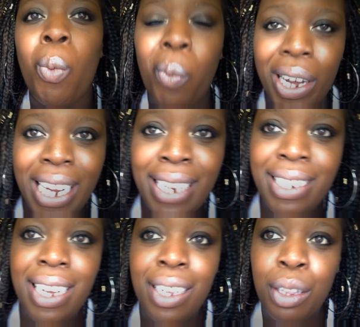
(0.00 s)
what I
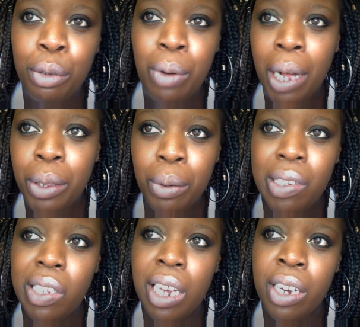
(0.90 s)
did throughout
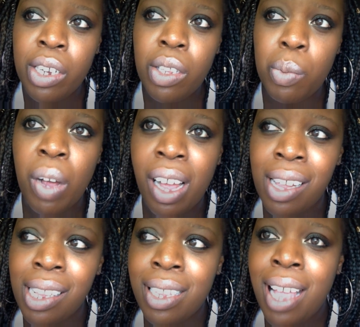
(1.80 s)
those years
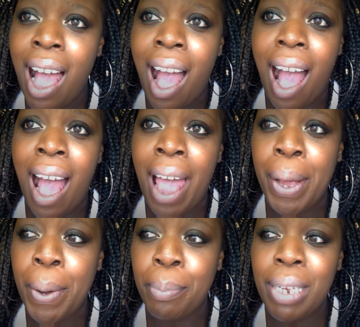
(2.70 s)
was I
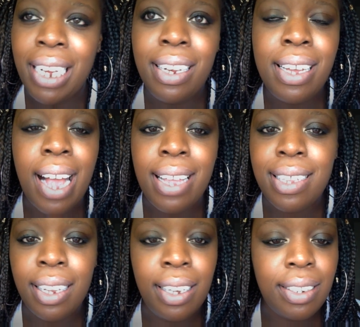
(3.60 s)
completely
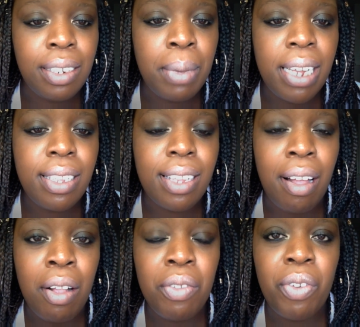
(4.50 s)
isolated
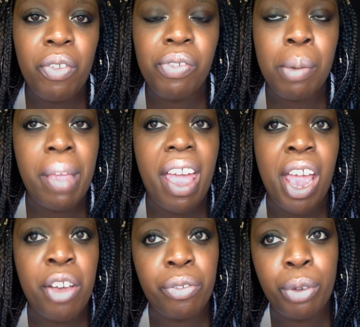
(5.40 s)
myself from
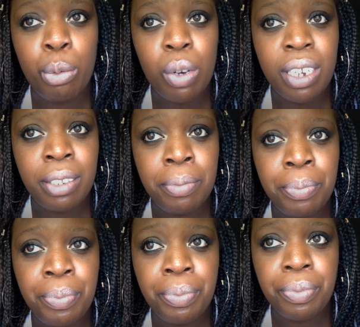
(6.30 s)
everyone.
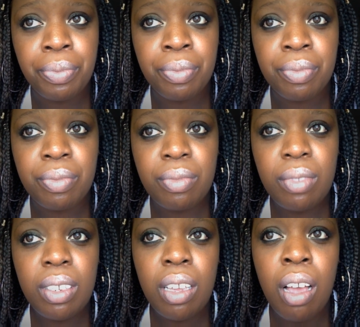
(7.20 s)

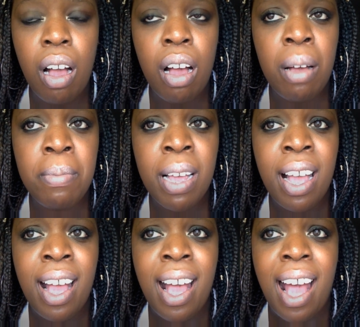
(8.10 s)

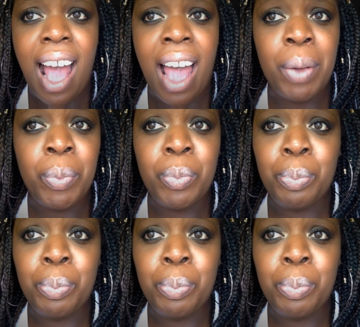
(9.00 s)
I